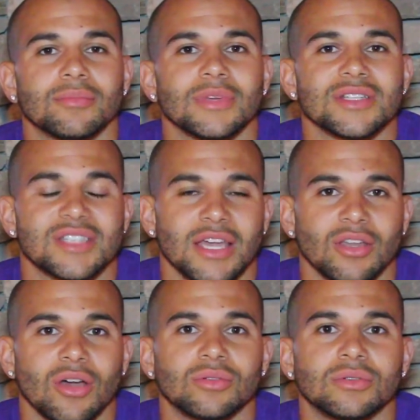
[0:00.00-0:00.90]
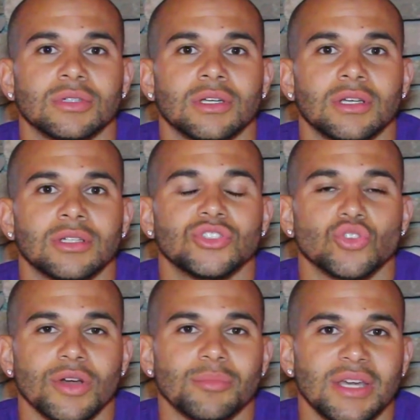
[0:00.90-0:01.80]
and say no.
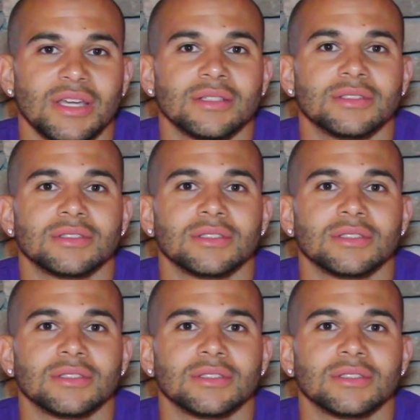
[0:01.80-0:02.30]
Join me.